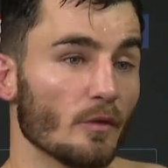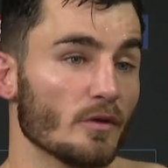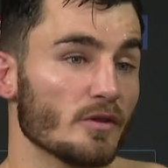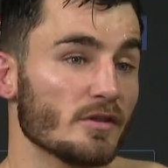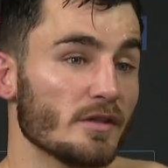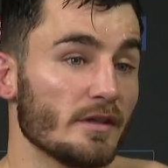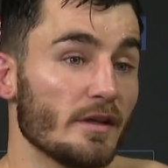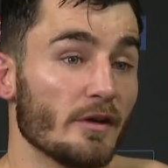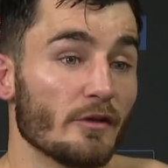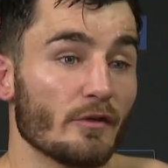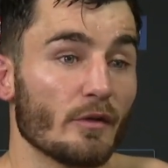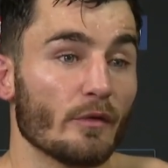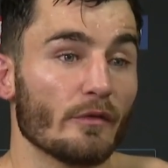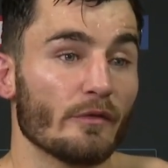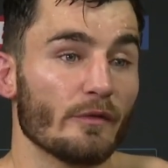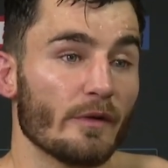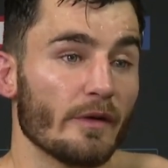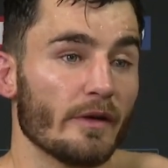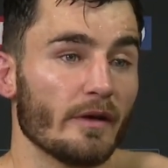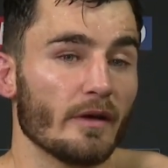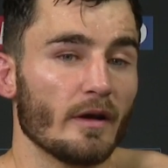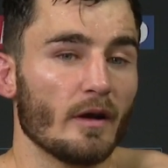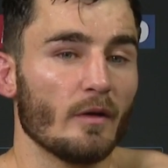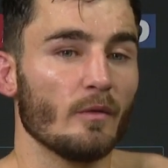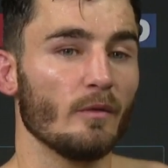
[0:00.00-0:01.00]
It's an 8-round
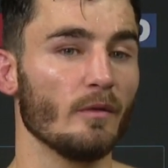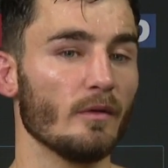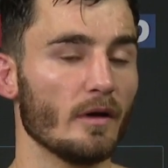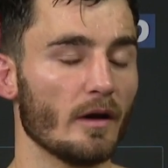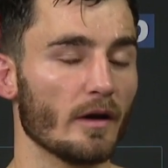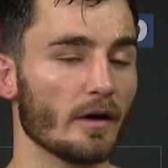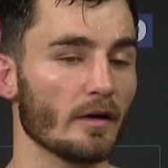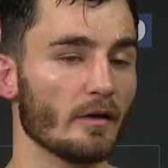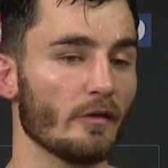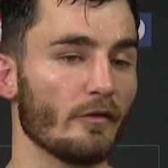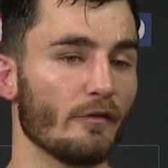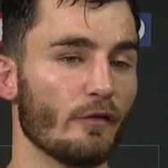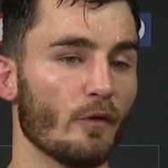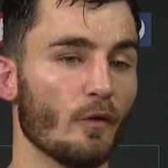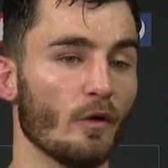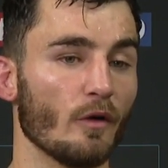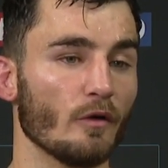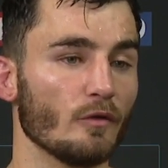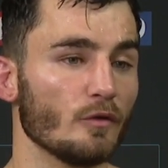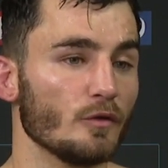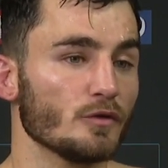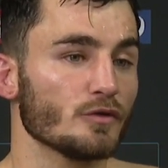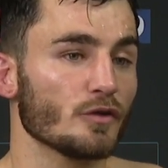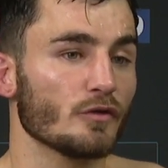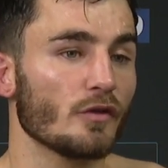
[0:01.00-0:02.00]
fight now. I can afford
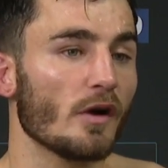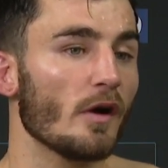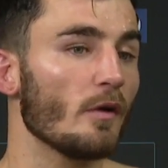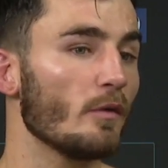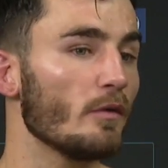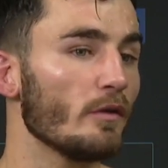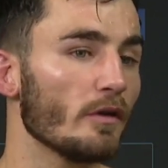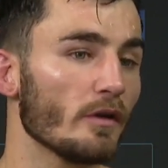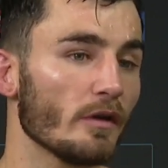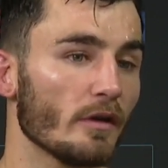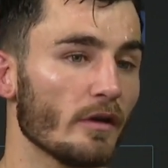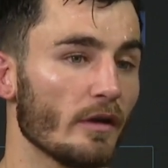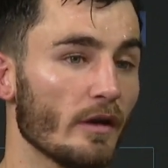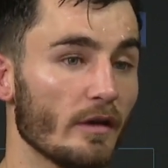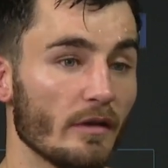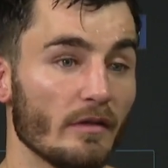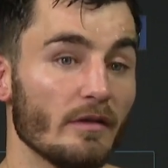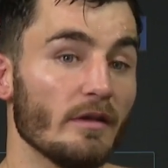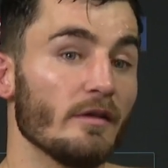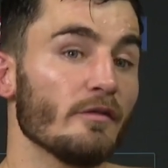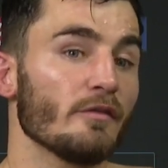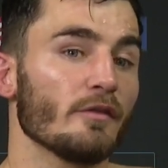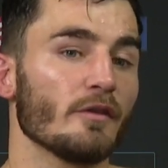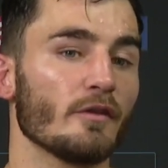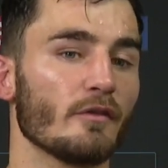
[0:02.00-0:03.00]
to lose a round,
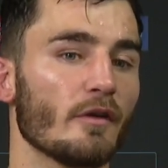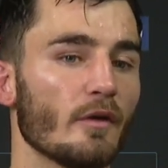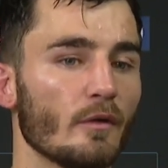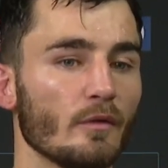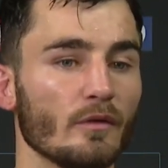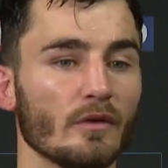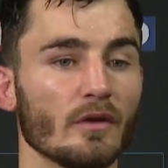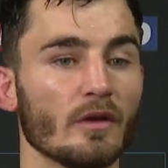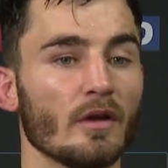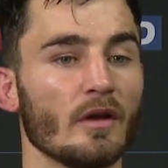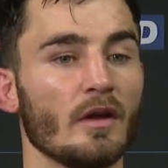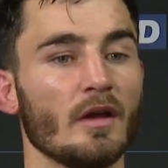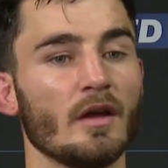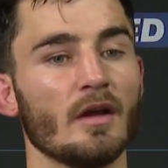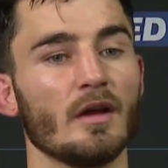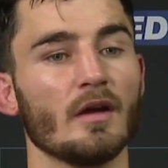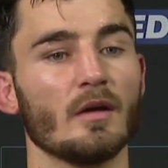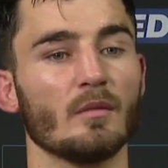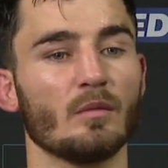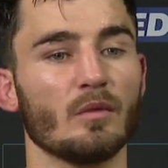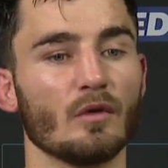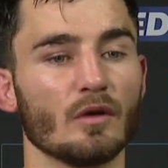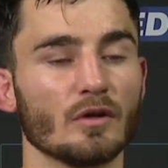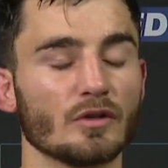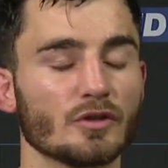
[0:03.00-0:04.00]
even a round.
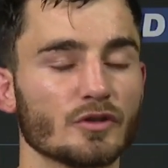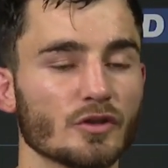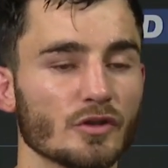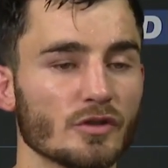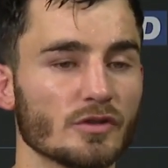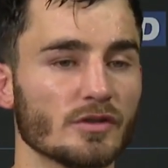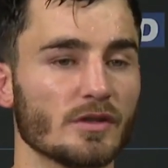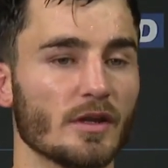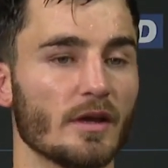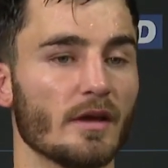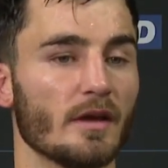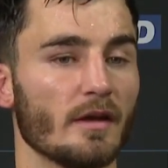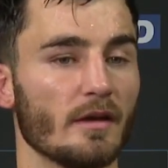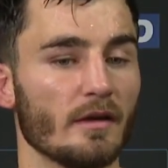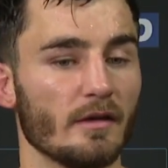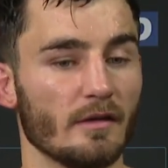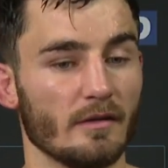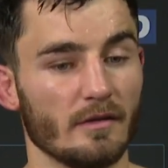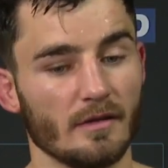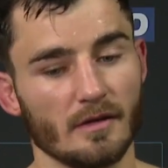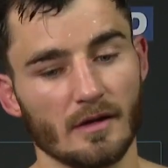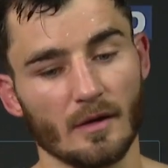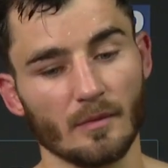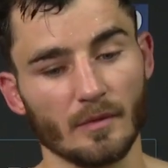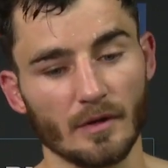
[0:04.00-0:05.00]
But it's just, I
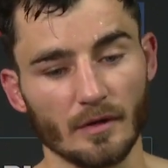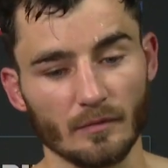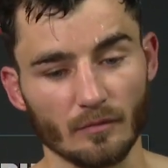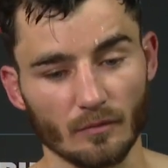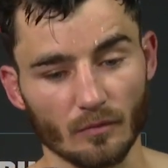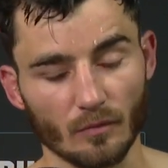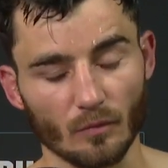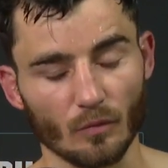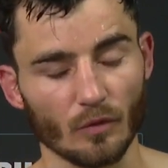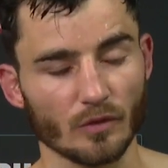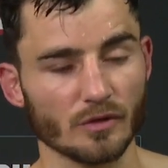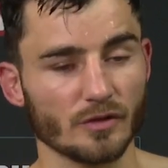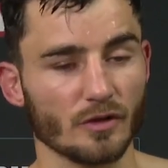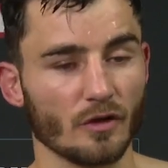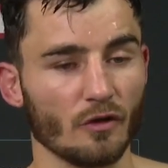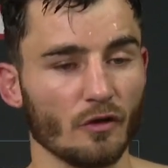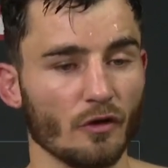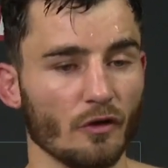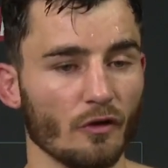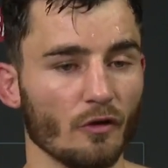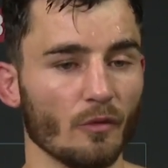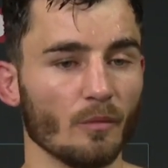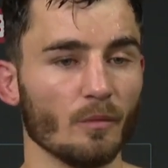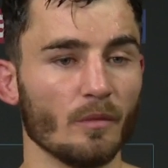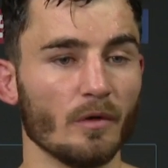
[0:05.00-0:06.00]
mean, once I
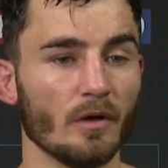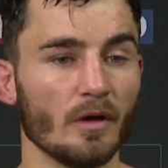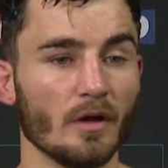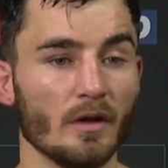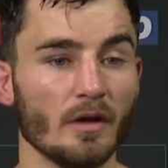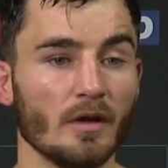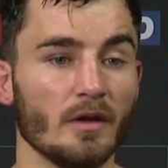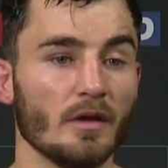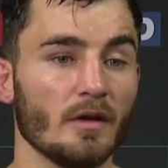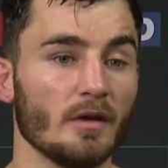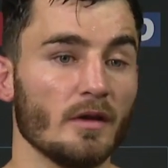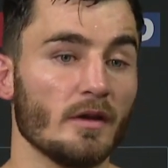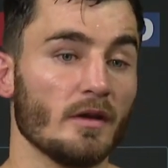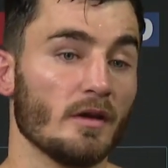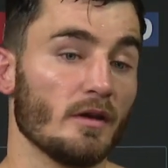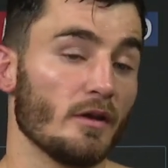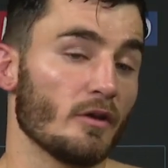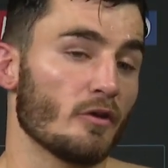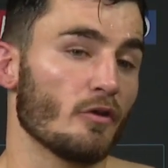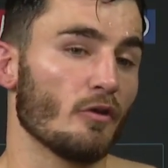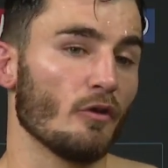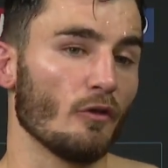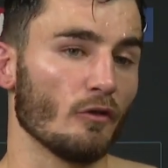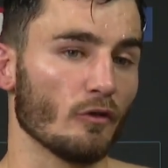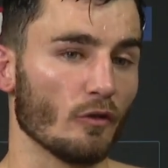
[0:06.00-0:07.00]
hurt him, he
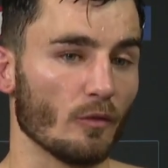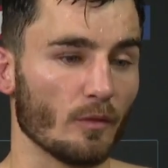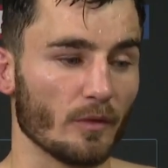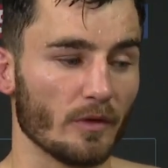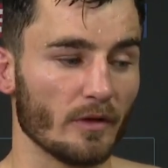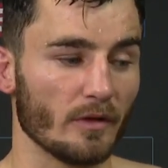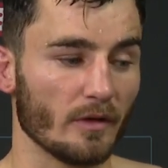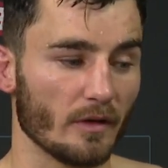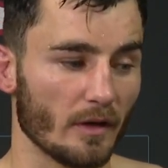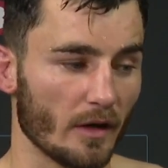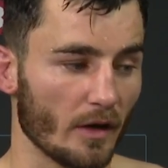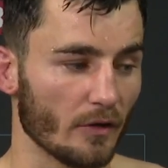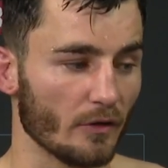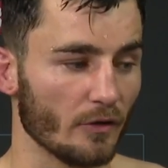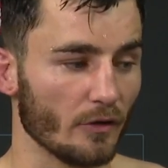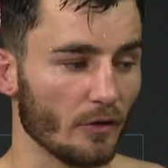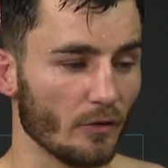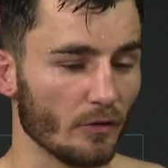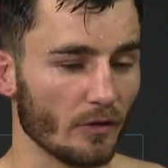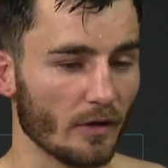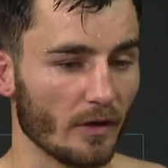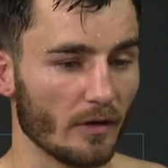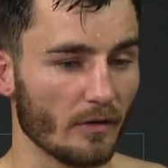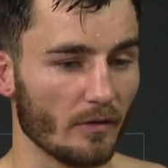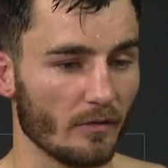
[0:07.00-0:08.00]
curled up, and I knew
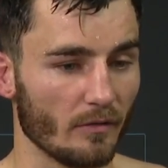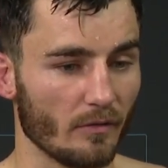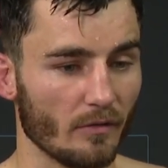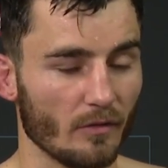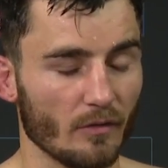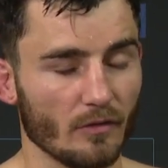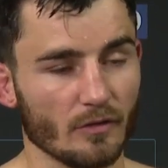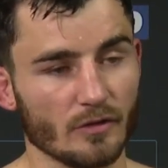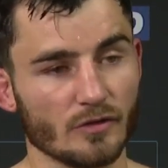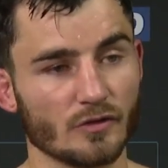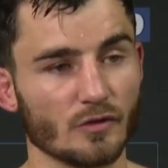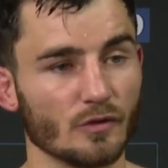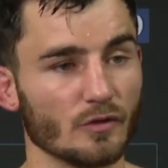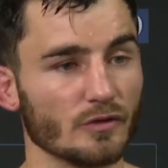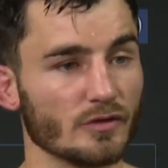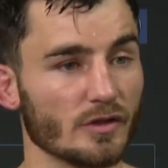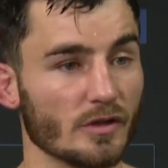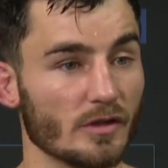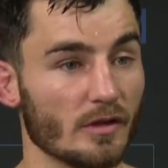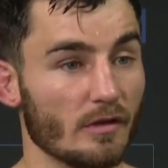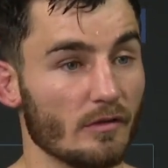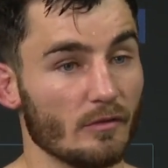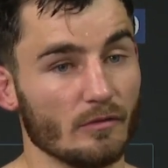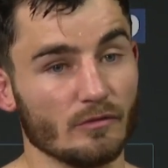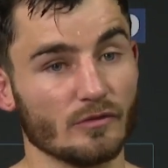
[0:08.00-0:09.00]
that as soon as
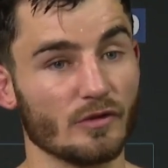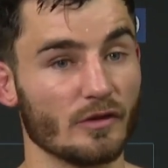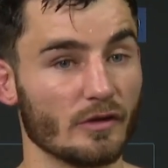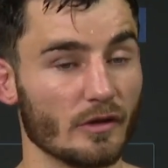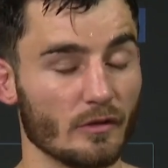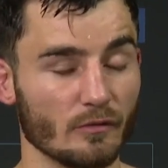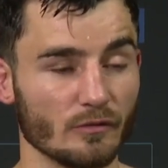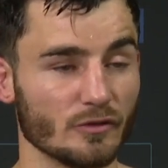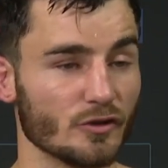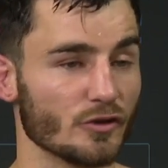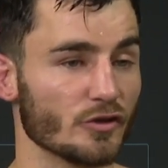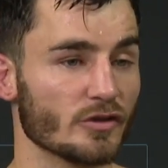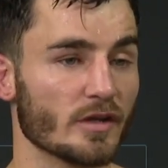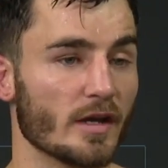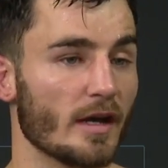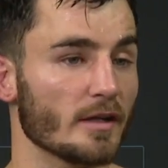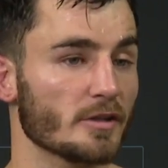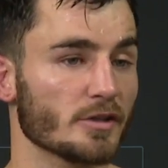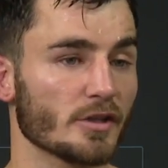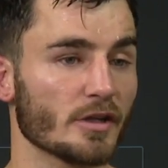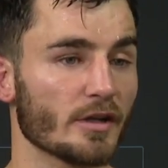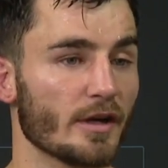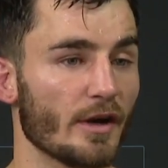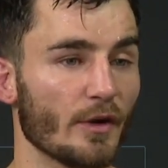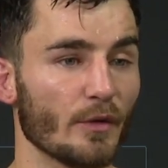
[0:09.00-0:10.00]
it was just catch
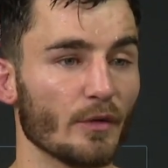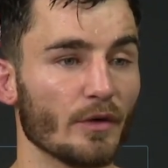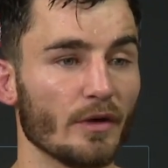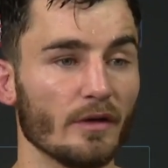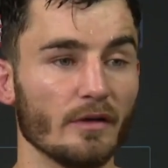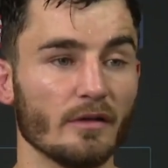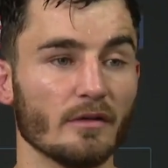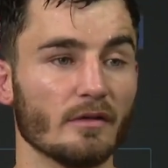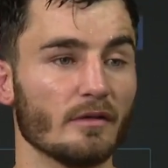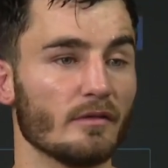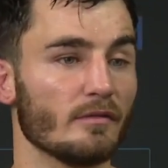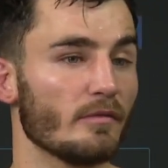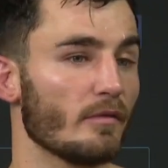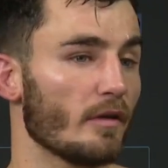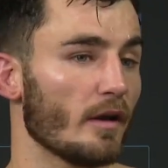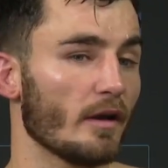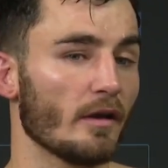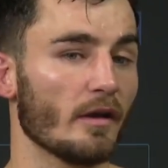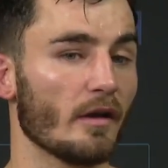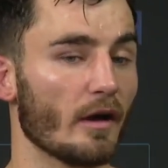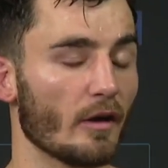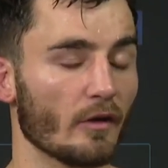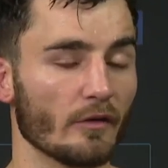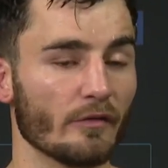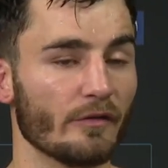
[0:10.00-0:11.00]
and counter, and then
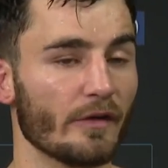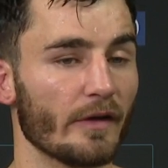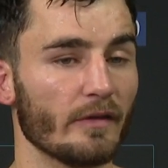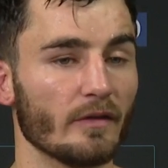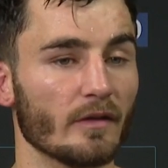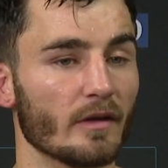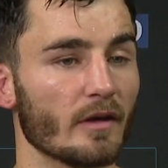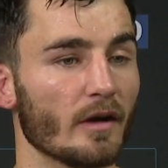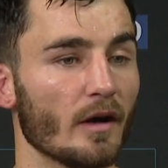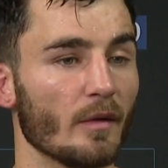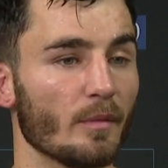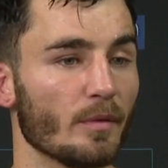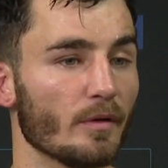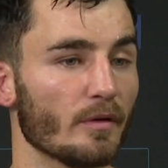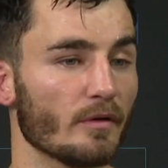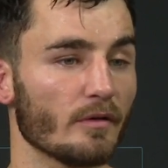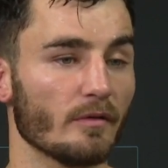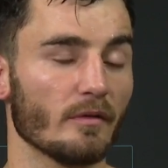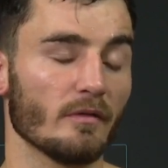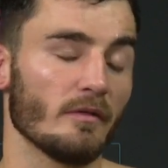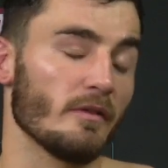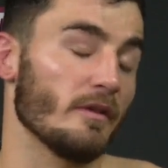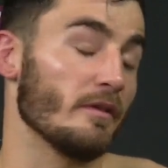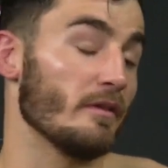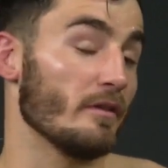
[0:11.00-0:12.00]
I could find the gap,
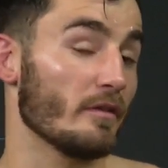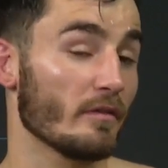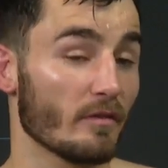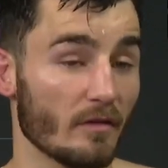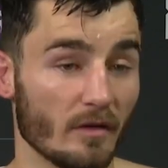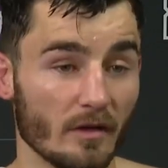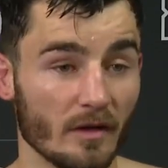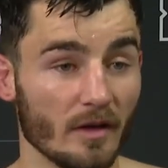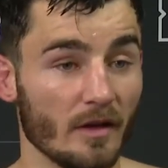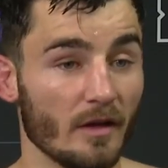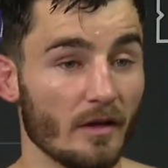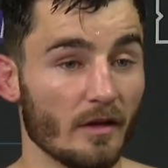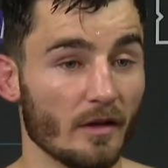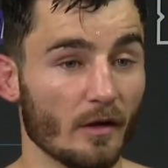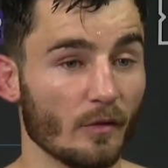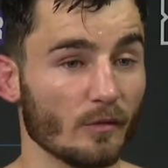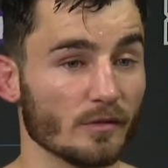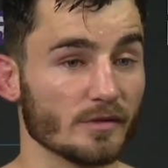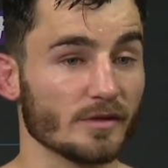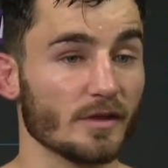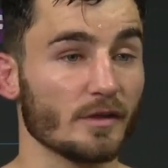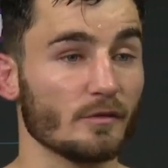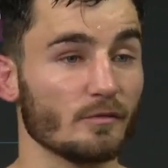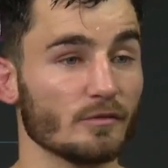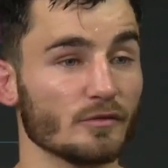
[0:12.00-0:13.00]
and that
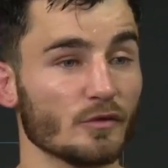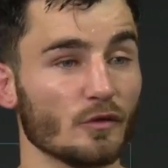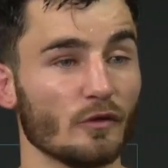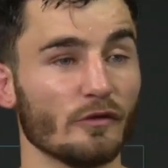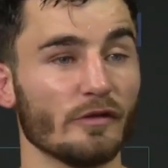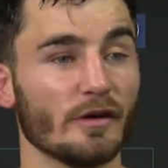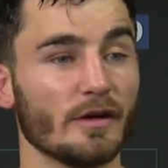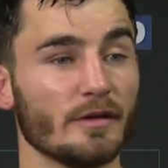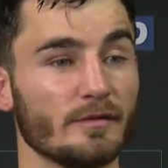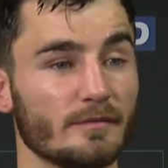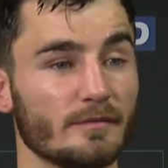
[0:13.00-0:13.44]
was it, it was over.